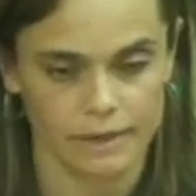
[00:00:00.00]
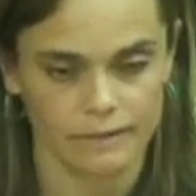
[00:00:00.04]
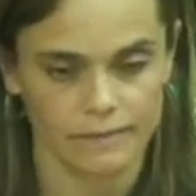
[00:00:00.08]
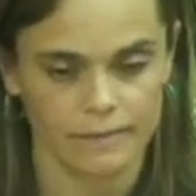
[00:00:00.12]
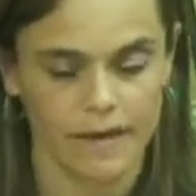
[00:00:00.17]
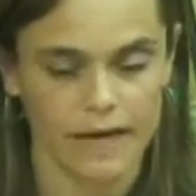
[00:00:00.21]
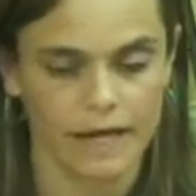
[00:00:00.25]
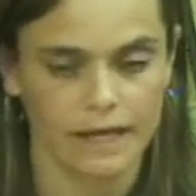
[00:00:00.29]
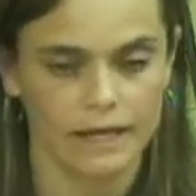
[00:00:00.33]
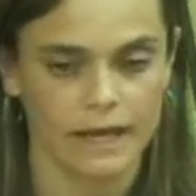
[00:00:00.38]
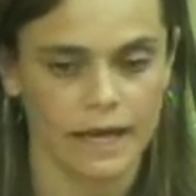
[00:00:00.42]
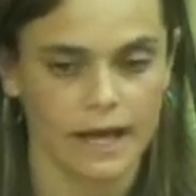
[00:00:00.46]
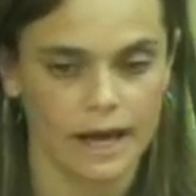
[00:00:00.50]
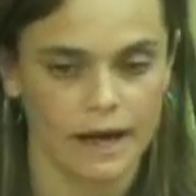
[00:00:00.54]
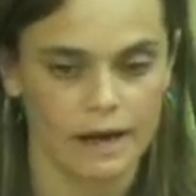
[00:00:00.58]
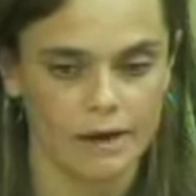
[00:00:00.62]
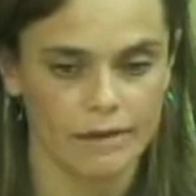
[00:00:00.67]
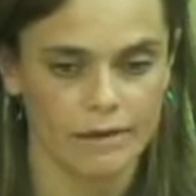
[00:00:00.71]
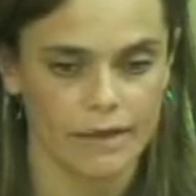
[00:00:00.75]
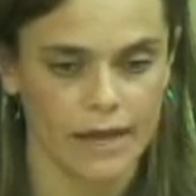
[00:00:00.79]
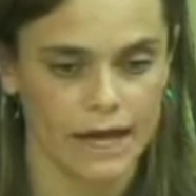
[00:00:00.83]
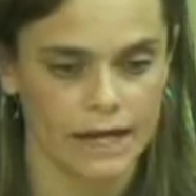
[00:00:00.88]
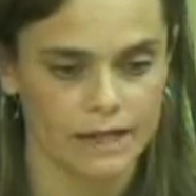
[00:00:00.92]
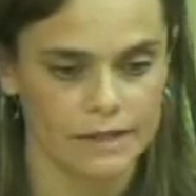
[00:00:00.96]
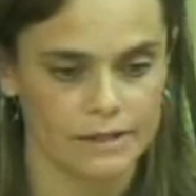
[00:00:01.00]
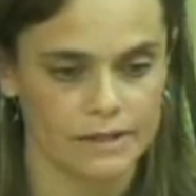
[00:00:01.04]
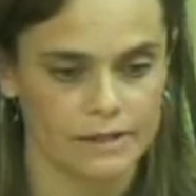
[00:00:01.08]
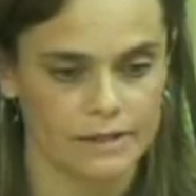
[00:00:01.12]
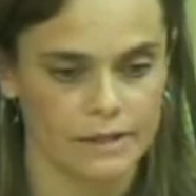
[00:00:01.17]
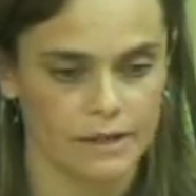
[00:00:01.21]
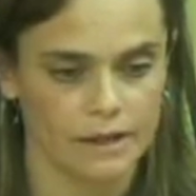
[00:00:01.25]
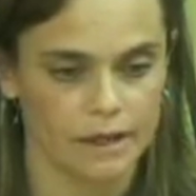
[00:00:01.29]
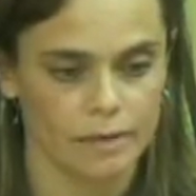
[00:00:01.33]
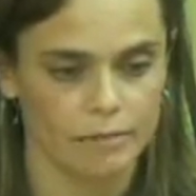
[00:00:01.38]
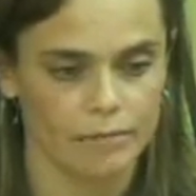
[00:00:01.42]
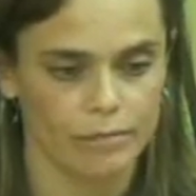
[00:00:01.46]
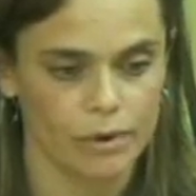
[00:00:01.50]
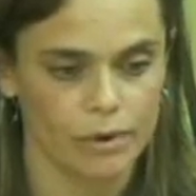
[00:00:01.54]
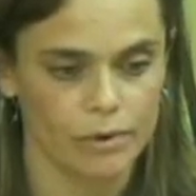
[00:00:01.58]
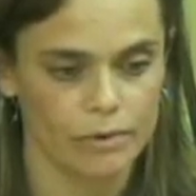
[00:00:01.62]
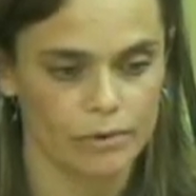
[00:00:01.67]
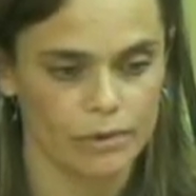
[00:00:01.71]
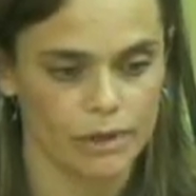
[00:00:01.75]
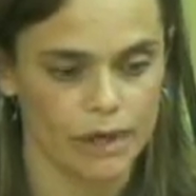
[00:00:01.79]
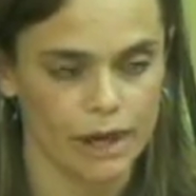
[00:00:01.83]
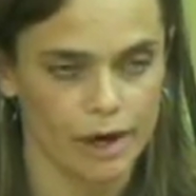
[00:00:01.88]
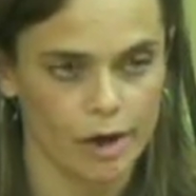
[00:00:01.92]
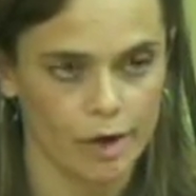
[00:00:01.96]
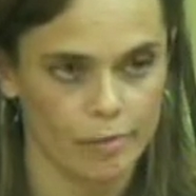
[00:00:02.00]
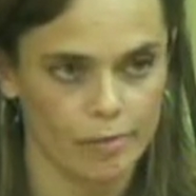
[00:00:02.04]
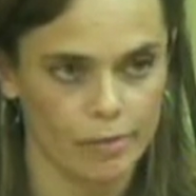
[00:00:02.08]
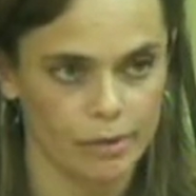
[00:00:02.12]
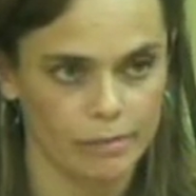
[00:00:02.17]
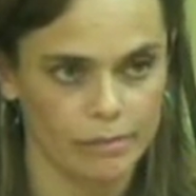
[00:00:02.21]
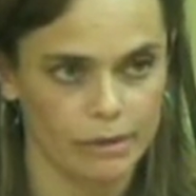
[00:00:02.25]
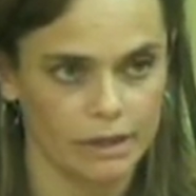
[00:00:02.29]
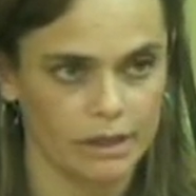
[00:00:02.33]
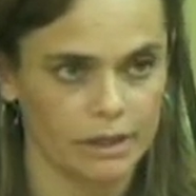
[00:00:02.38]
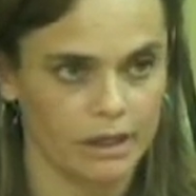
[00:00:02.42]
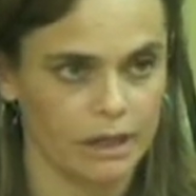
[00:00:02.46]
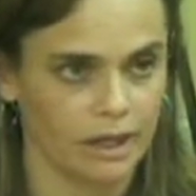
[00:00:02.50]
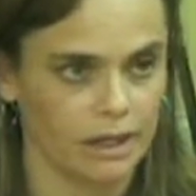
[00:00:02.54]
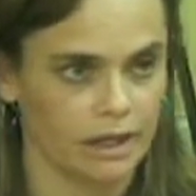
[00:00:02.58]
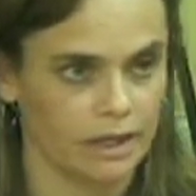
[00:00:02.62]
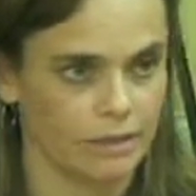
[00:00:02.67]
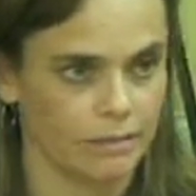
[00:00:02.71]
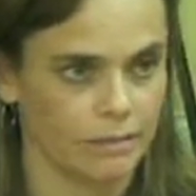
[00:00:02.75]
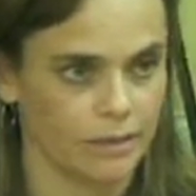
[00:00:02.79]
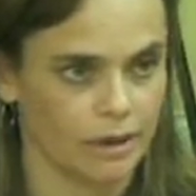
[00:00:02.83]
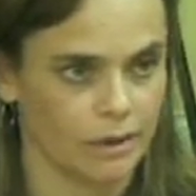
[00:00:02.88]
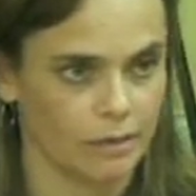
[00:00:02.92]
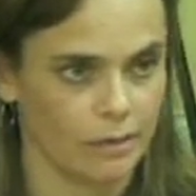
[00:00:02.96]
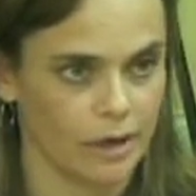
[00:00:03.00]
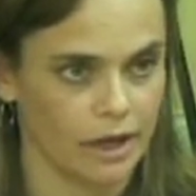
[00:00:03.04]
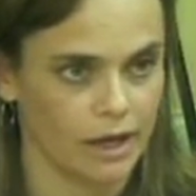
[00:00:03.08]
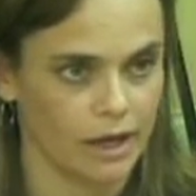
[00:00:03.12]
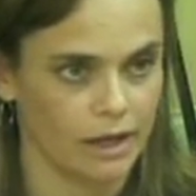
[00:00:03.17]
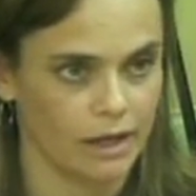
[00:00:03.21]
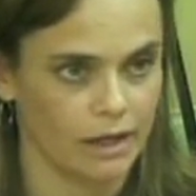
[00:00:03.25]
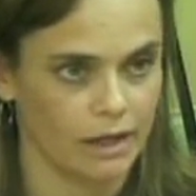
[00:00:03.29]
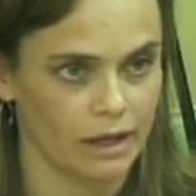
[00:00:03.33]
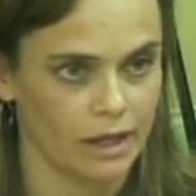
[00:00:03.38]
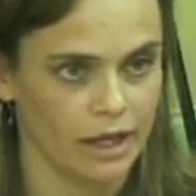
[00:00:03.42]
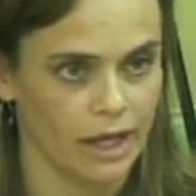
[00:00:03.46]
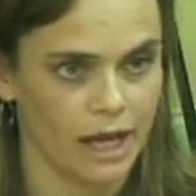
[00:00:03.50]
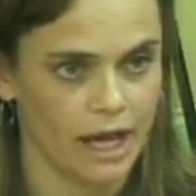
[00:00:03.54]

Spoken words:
Mm-hmm. And now that's both helping me and getting in my way.